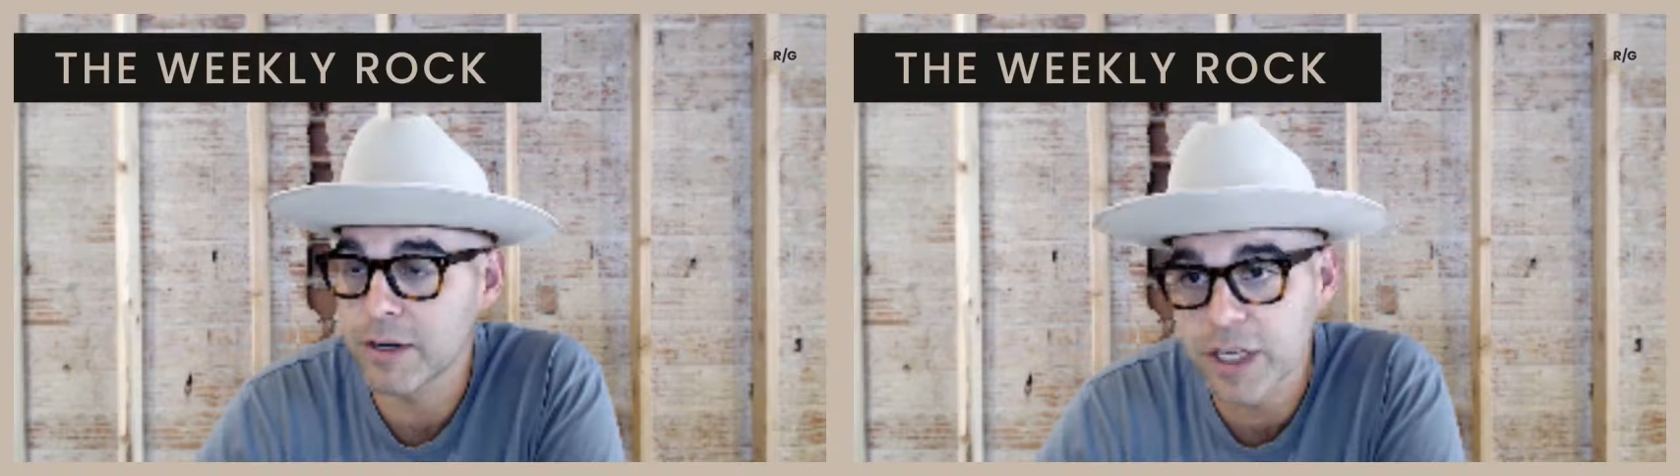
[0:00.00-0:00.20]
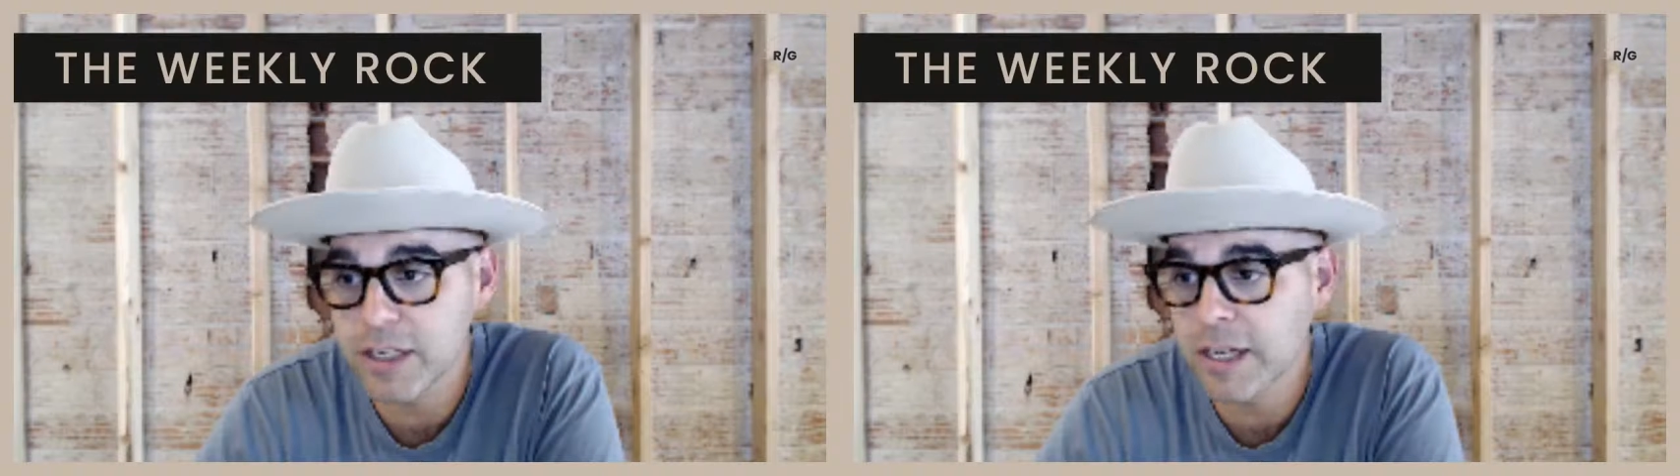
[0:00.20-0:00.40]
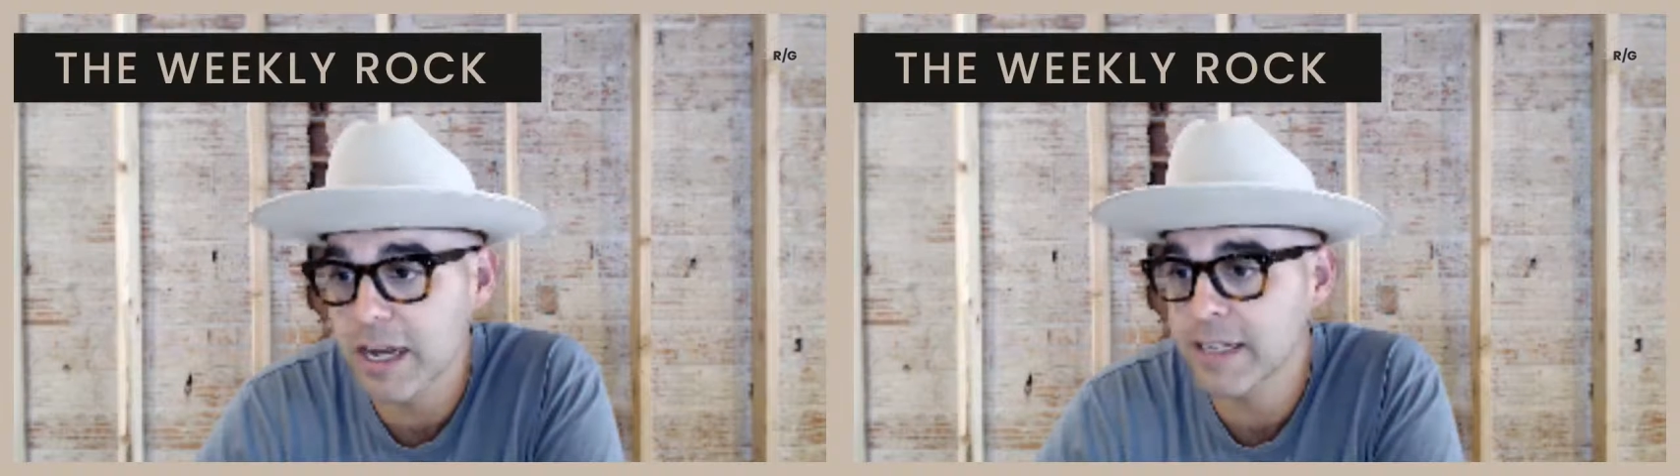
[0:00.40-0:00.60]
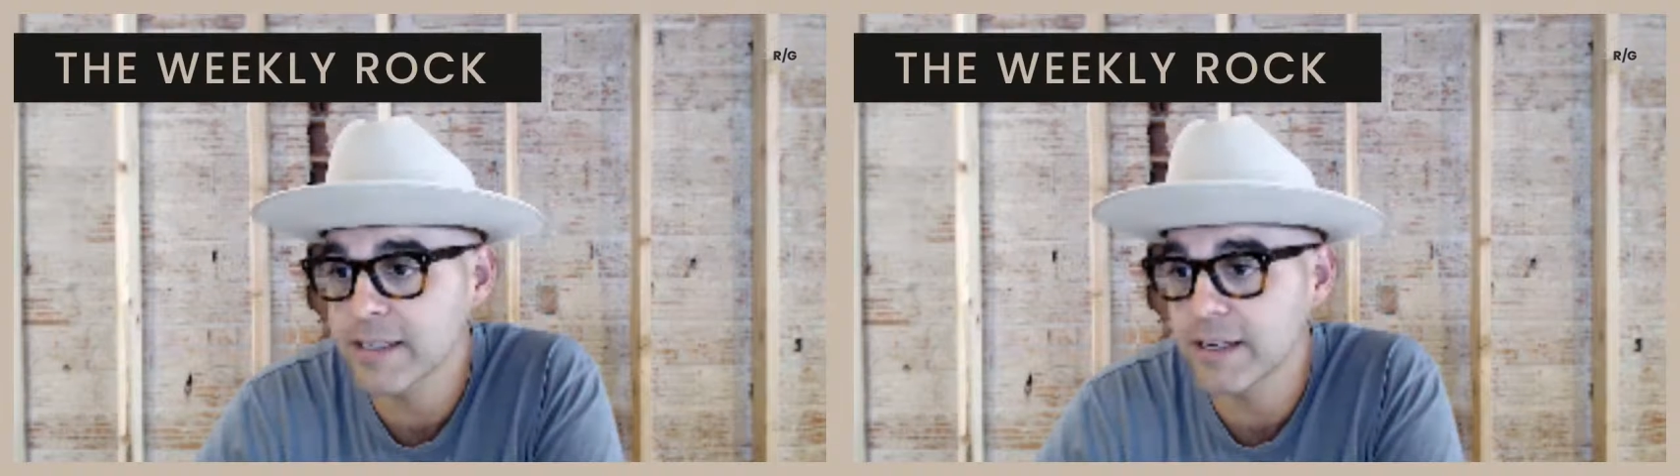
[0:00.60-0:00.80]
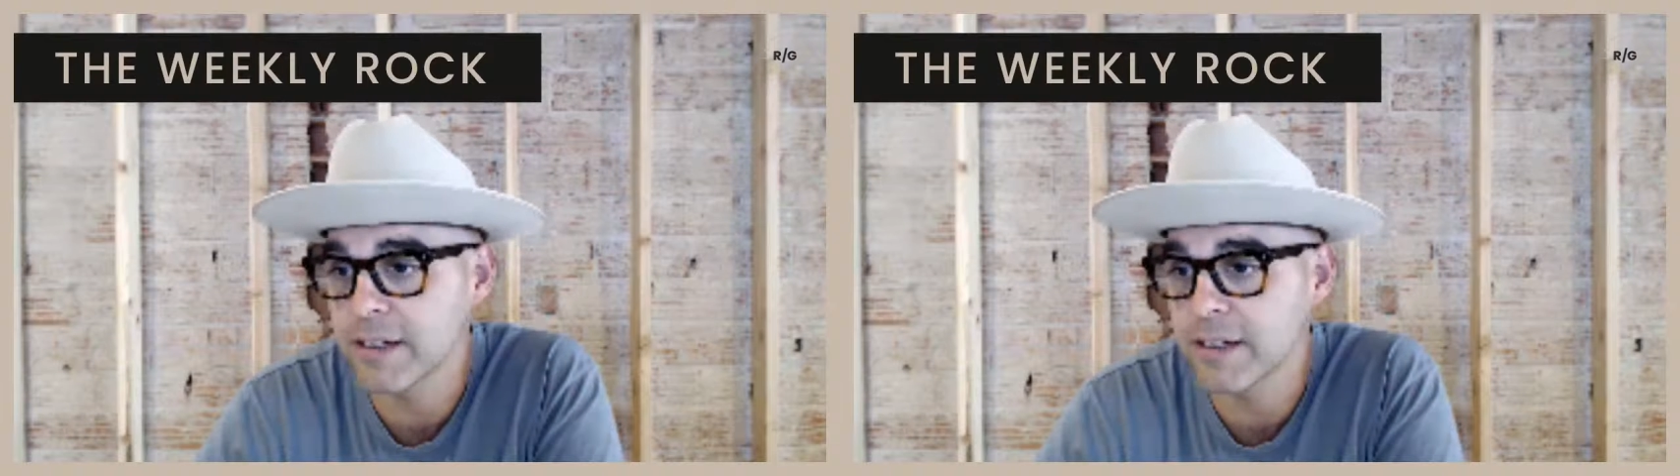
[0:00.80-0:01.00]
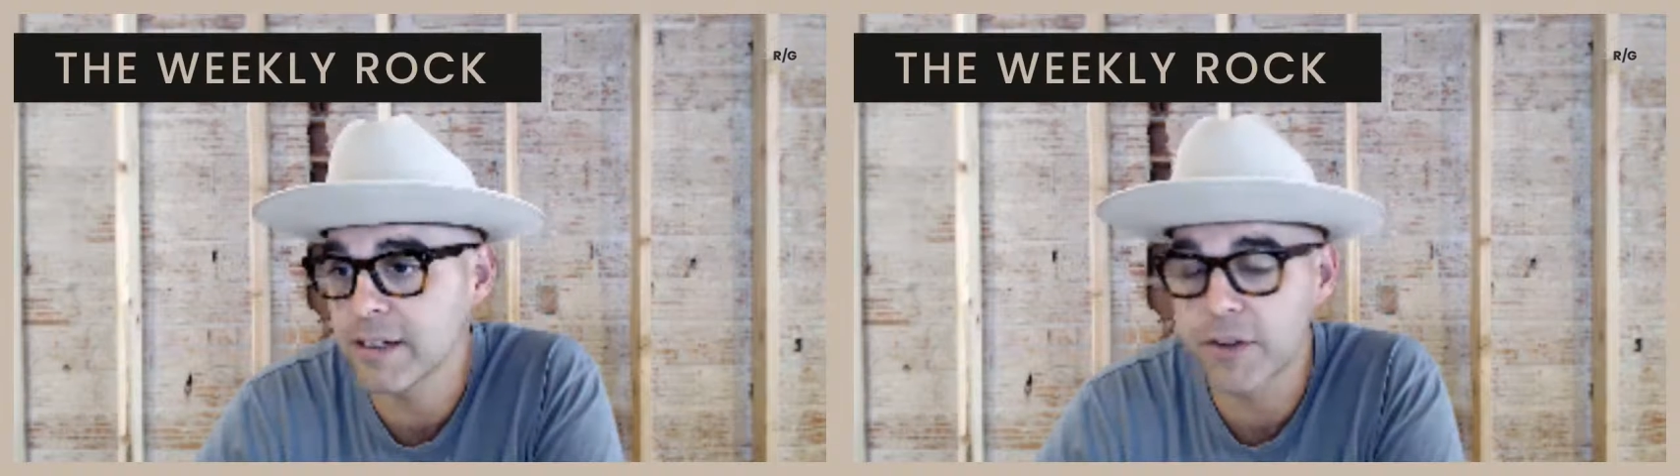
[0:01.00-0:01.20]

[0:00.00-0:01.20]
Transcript: clients and other,